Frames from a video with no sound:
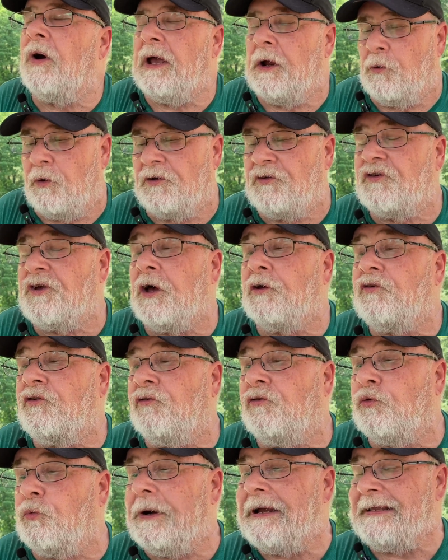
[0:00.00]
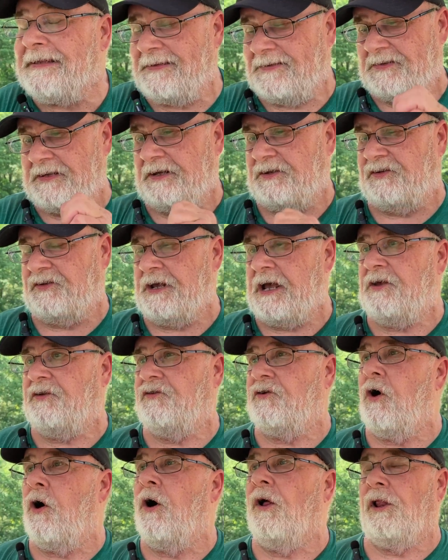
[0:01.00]
it was a sweet
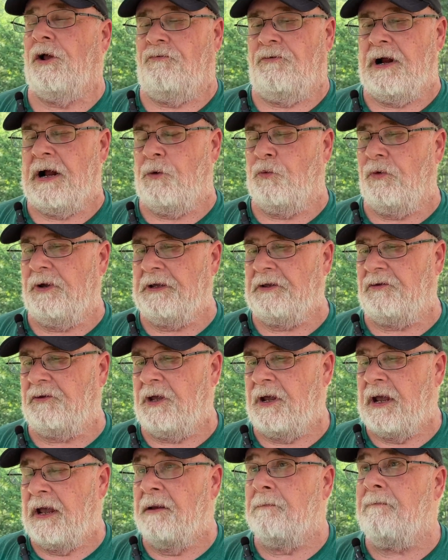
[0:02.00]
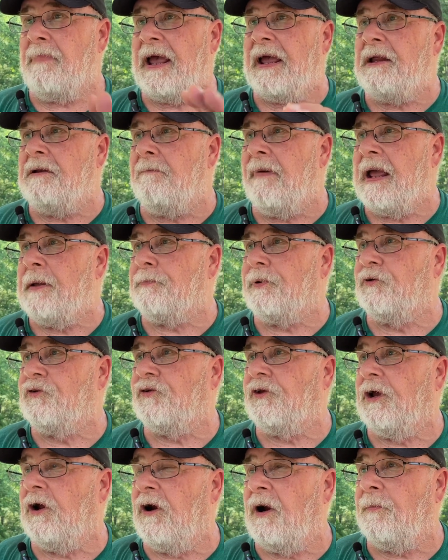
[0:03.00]
success all around. We made maple
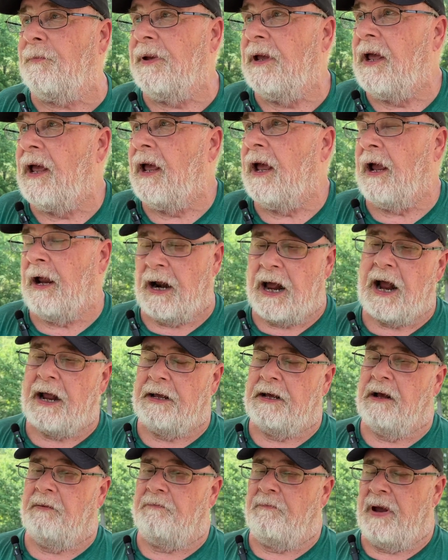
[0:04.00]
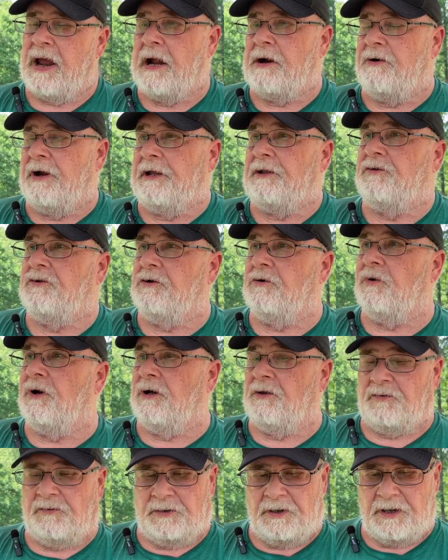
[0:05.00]
syrup, and I got married to
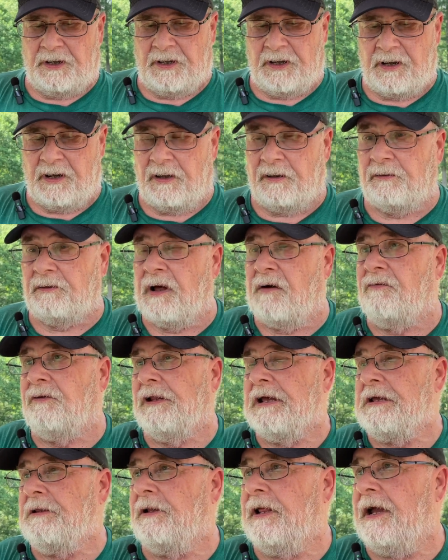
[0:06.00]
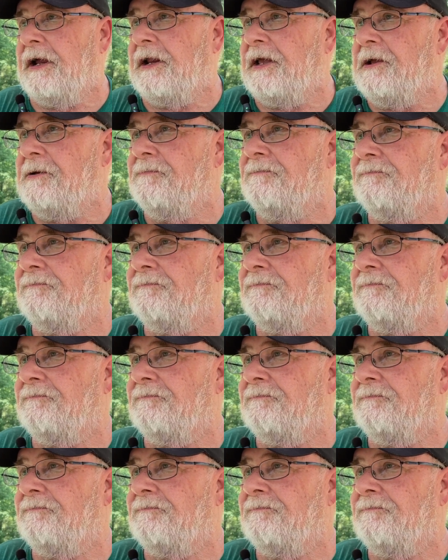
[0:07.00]
a lovely lady.